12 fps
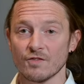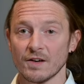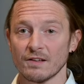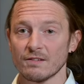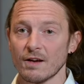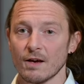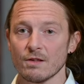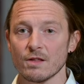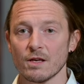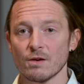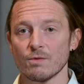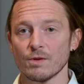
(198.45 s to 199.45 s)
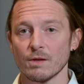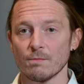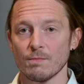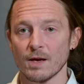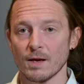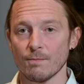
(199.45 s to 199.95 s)
fantastic with
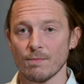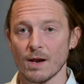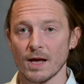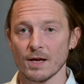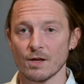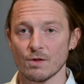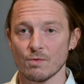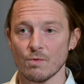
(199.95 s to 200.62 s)
it being black as